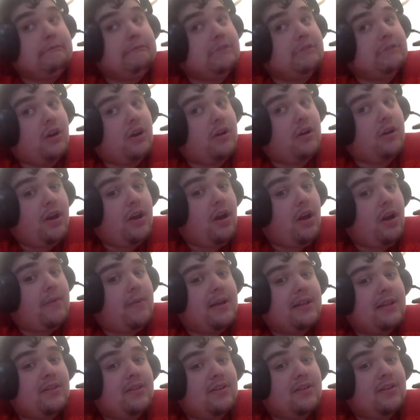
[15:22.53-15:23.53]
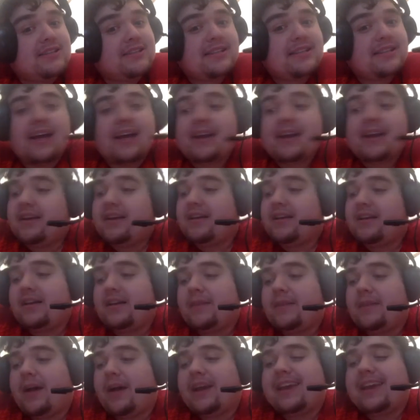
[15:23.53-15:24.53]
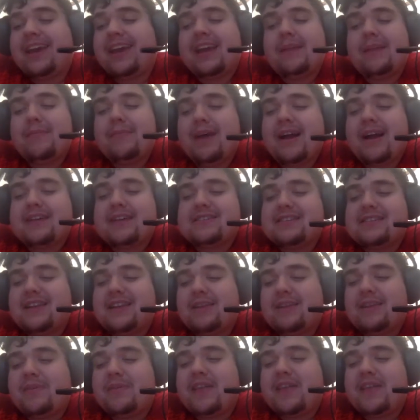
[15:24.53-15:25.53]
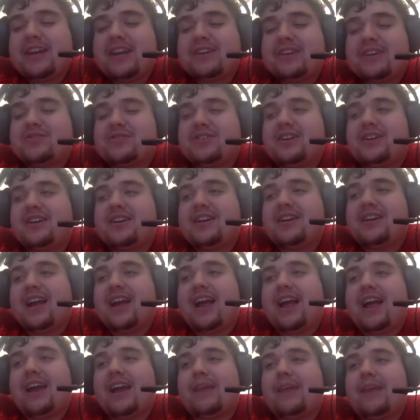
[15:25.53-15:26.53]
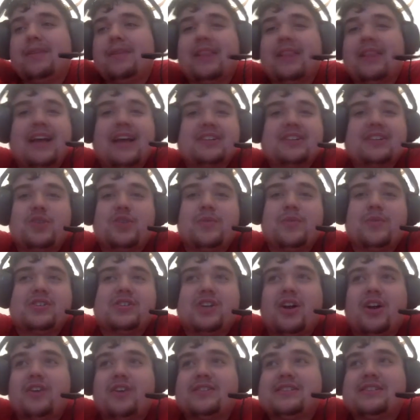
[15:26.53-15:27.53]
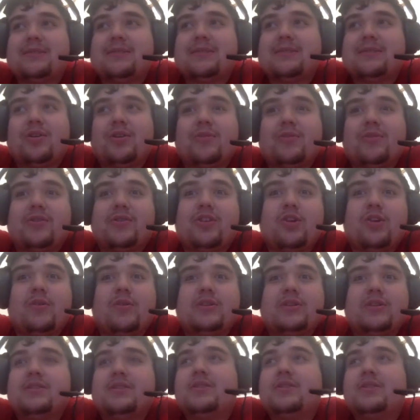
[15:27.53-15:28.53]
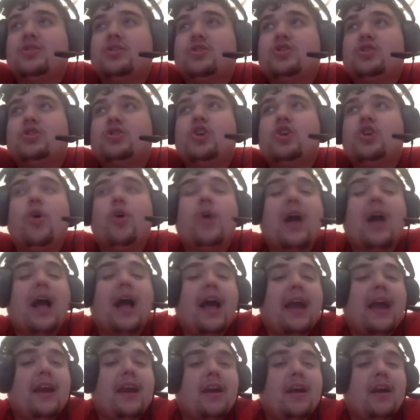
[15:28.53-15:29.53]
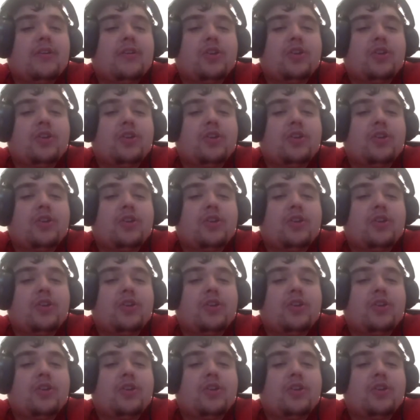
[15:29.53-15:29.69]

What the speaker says: So I don't know. I mean, it looks like I can't imagine they'd be that interested in the guy. I mean, last year we saw it similar with Noah Togiai.